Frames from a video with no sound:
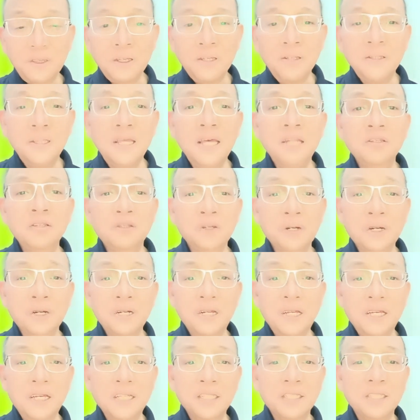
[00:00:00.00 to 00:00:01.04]
Then third
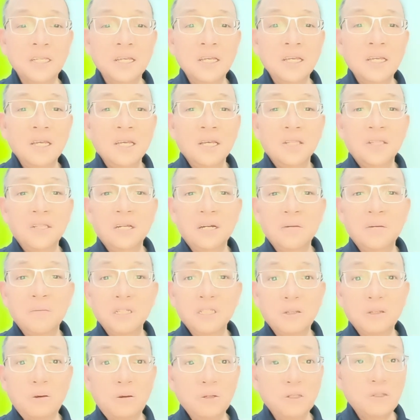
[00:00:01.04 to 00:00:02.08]
is there
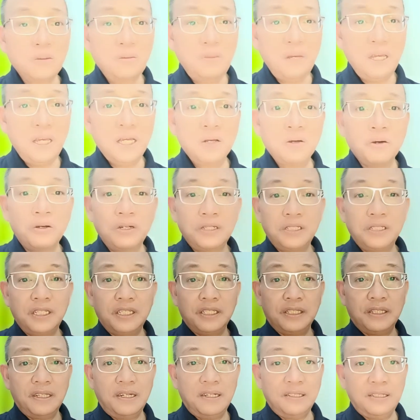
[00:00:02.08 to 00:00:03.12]
must also be
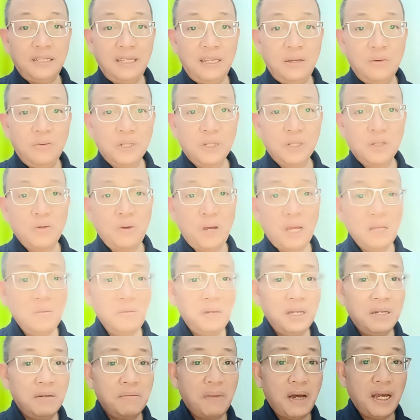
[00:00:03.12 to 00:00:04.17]
consistency. What do I
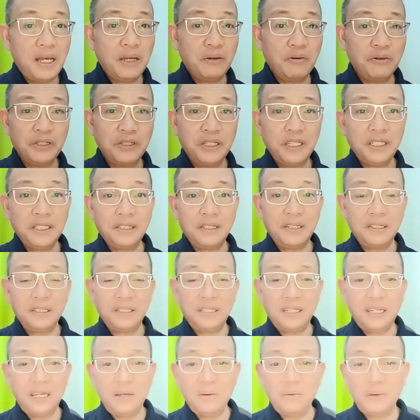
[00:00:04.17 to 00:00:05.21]
mean by
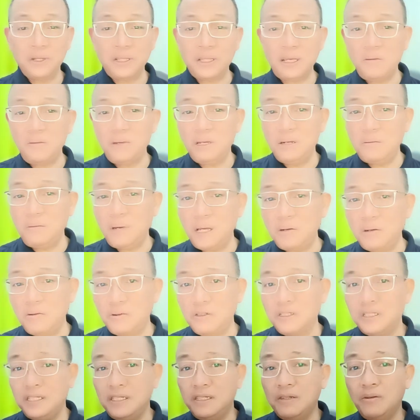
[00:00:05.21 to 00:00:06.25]
consistency? What I mean by
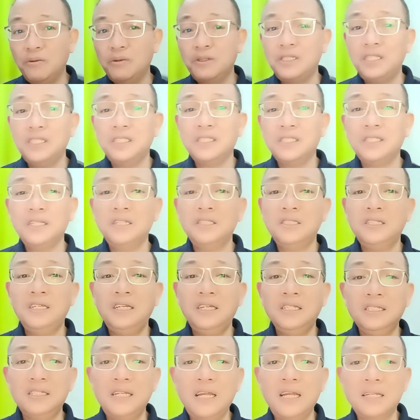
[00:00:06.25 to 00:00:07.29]
consistency
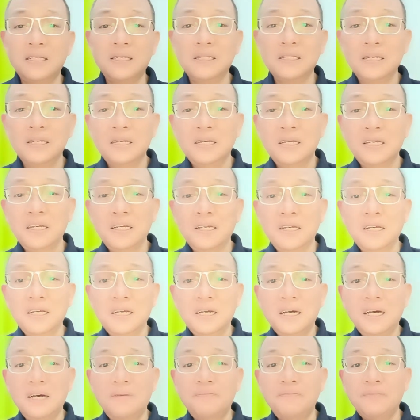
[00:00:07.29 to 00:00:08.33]
is that
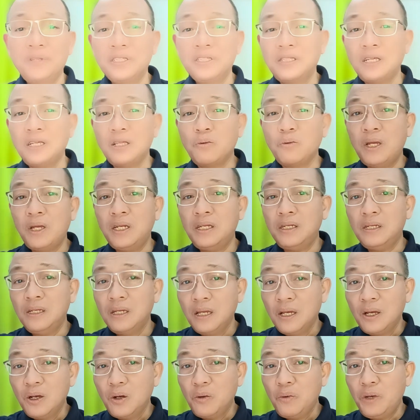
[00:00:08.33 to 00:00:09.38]
um, is that when
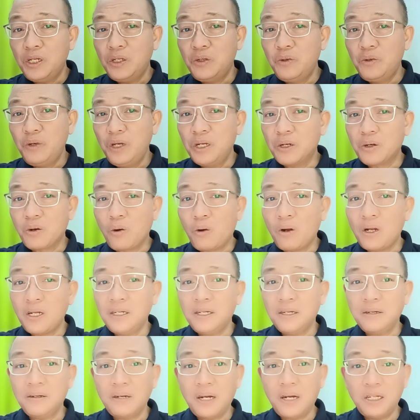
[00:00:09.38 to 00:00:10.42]
when you enroll in
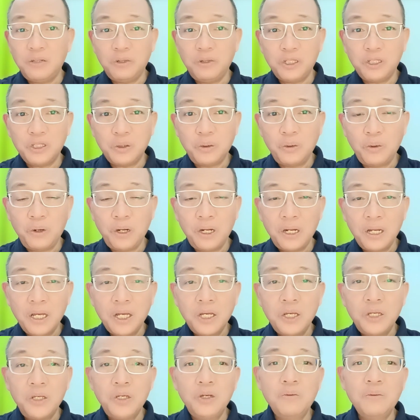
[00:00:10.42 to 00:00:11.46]
the graduate school,
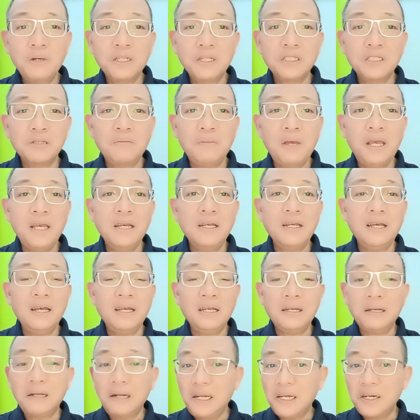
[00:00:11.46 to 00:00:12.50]
you must make a
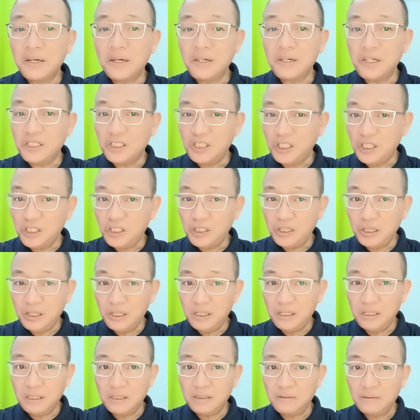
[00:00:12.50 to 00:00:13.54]
clear
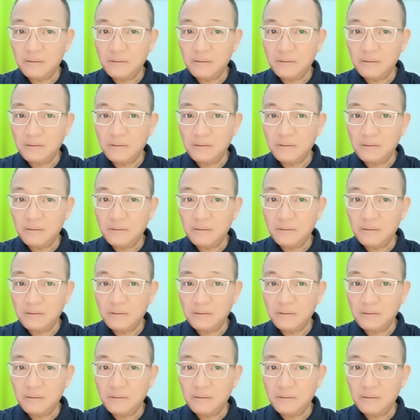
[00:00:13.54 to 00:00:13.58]
decision